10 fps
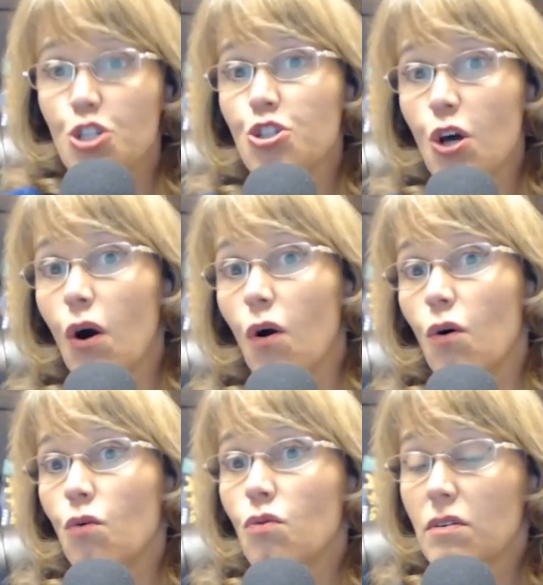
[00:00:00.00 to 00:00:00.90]

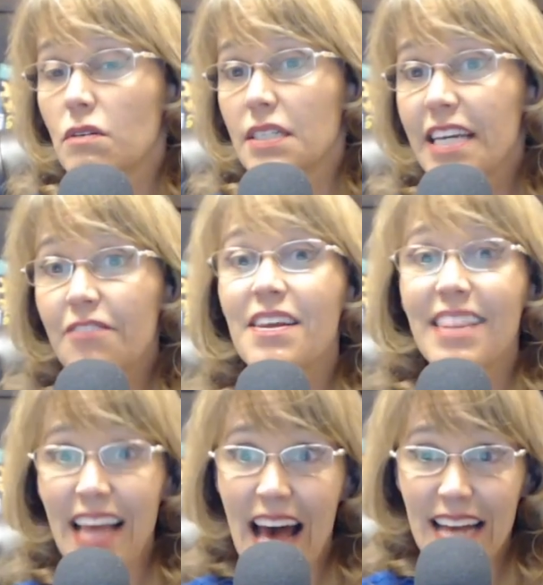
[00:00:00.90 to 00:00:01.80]
So
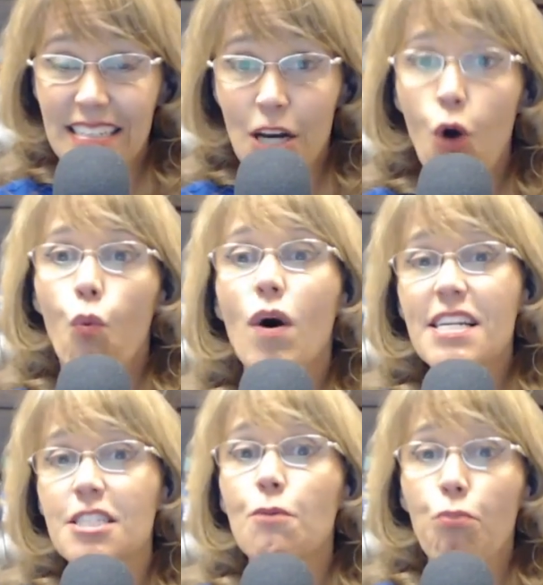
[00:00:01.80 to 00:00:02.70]
given that,
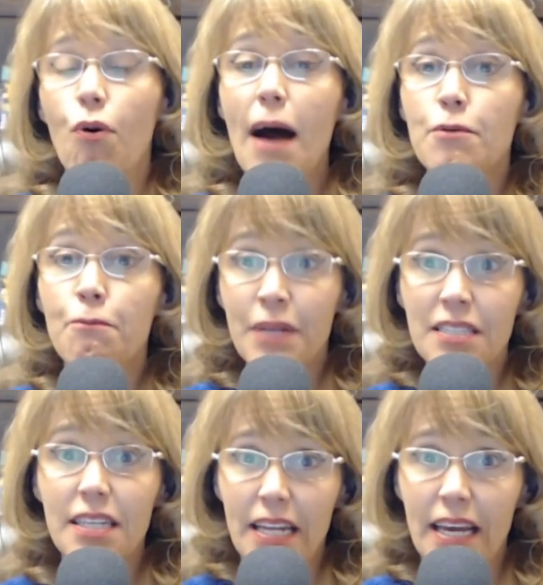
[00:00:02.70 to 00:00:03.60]
what is the
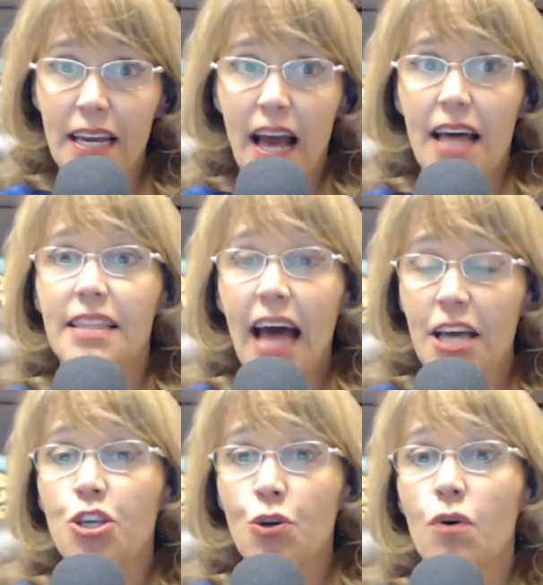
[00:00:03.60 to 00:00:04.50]
probability
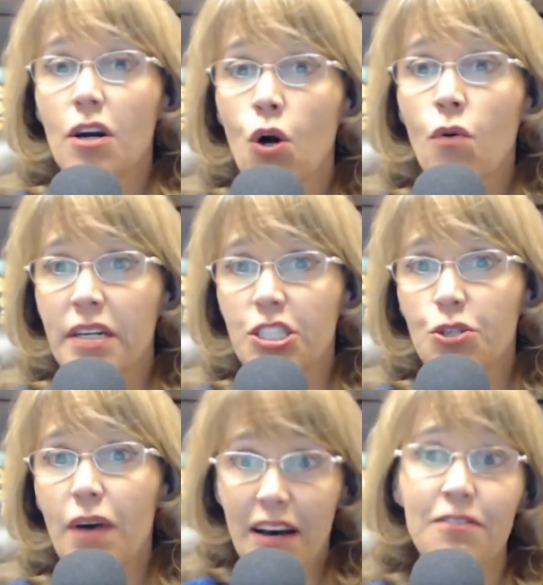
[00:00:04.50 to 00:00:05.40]
that you are going
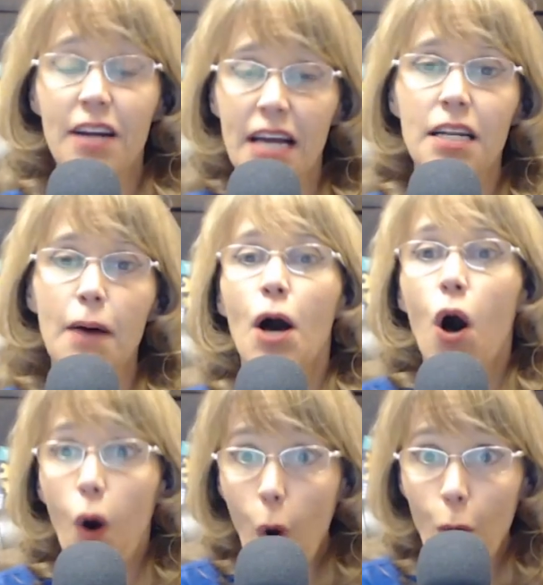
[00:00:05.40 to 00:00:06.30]
to ever up
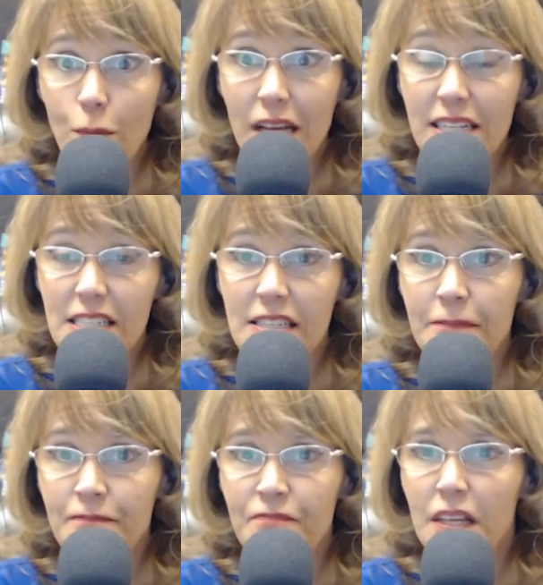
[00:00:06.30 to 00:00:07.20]
homeless?
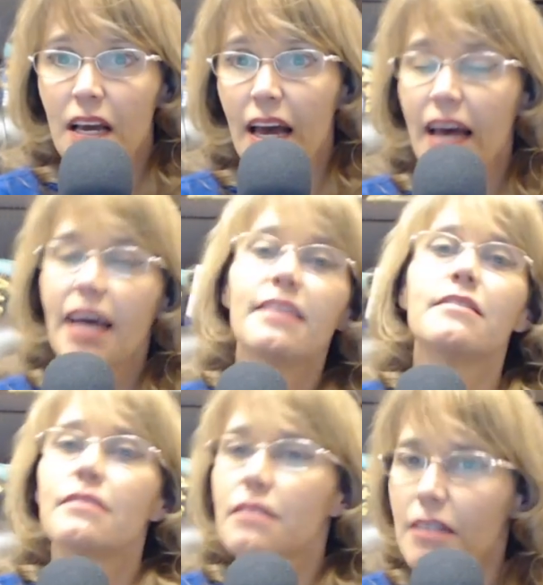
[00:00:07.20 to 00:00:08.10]

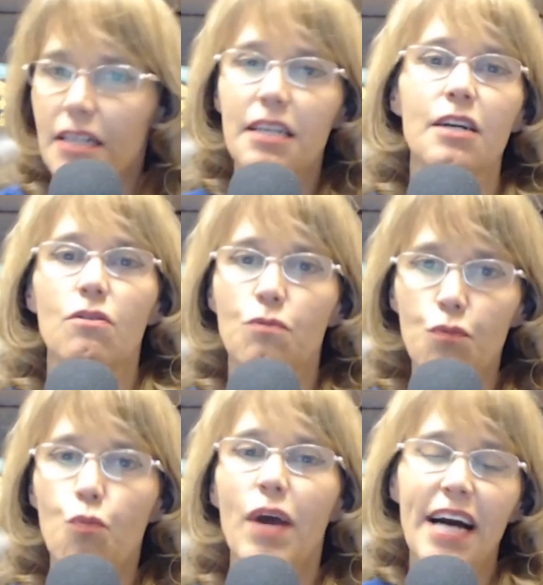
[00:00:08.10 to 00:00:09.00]
And, you know,
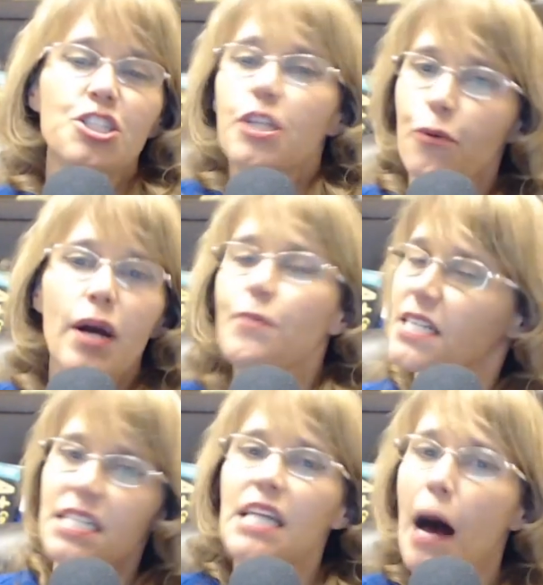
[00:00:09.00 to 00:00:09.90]
we actually were
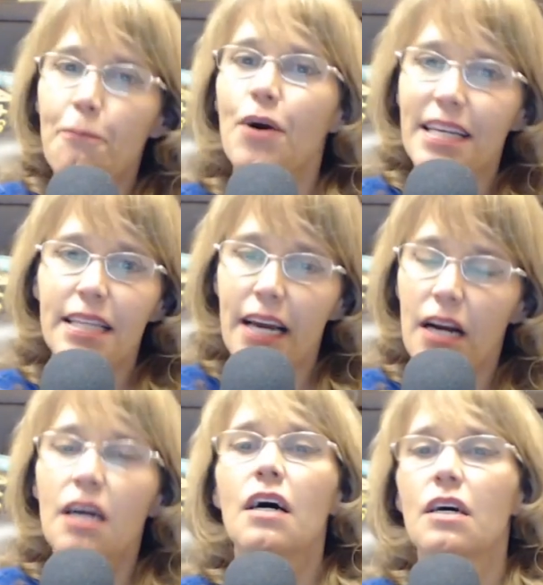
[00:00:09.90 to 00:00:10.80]
able to stop right
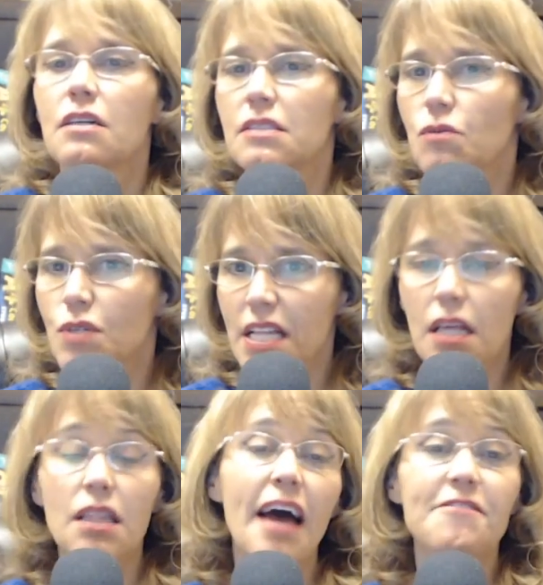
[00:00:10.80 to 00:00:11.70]
there. Was
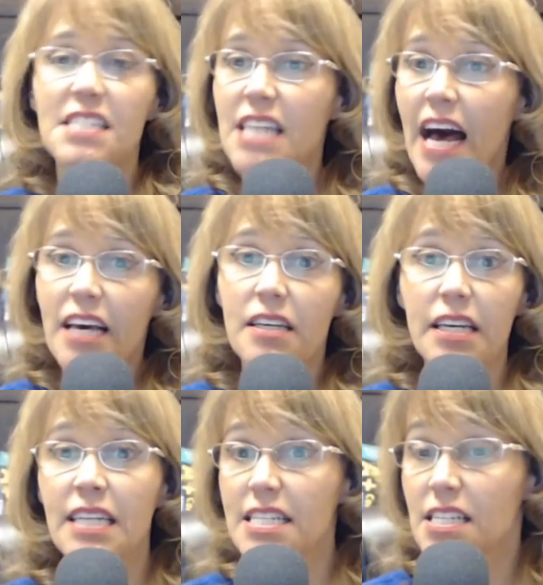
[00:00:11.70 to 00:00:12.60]
it the lifestyle
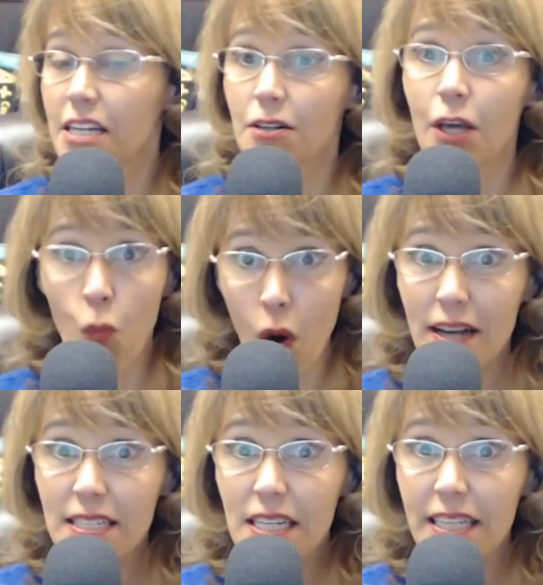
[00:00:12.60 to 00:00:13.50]
he necessarily
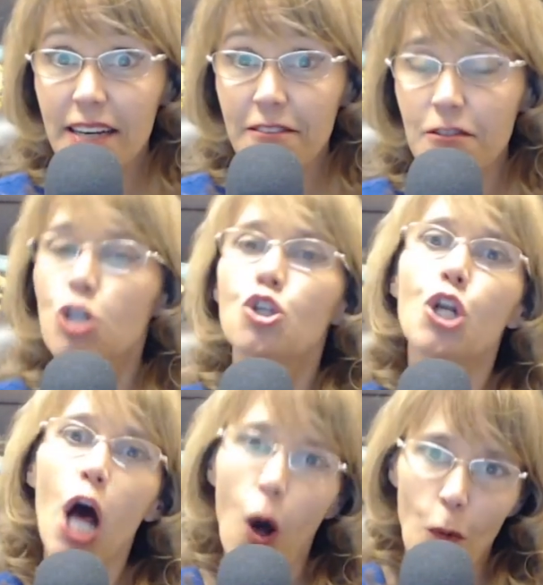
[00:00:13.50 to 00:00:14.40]
wanted to live?
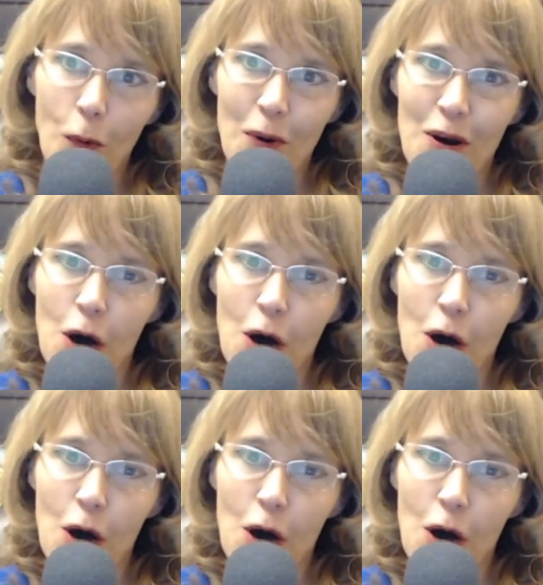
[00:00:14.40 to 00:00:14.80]
No.